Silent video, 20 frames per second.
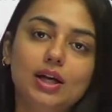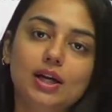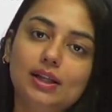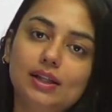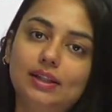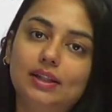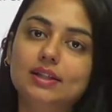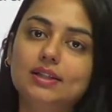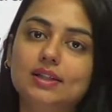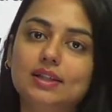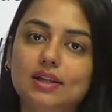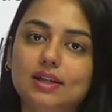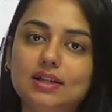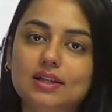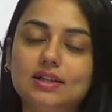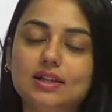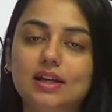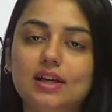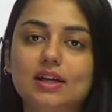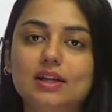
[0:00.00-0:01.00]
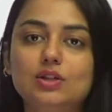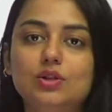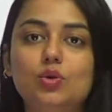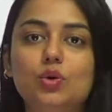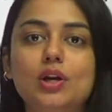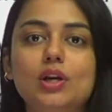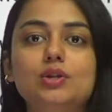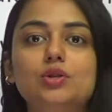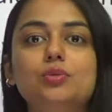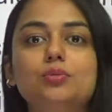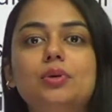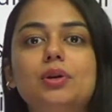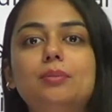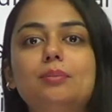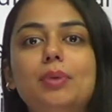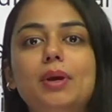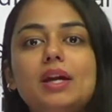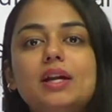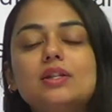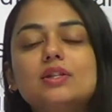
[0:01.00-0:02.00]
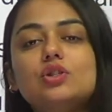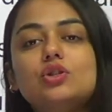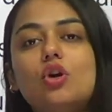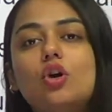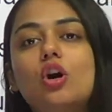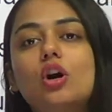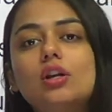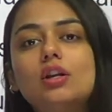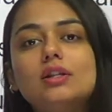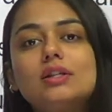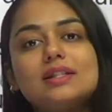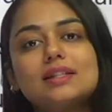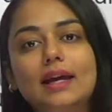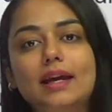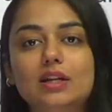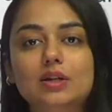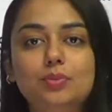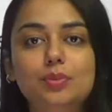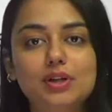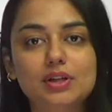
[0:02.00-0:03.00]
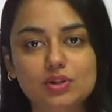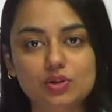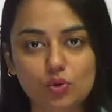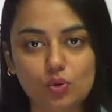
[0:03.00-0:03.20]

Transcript: this reasoning is going to be based on statements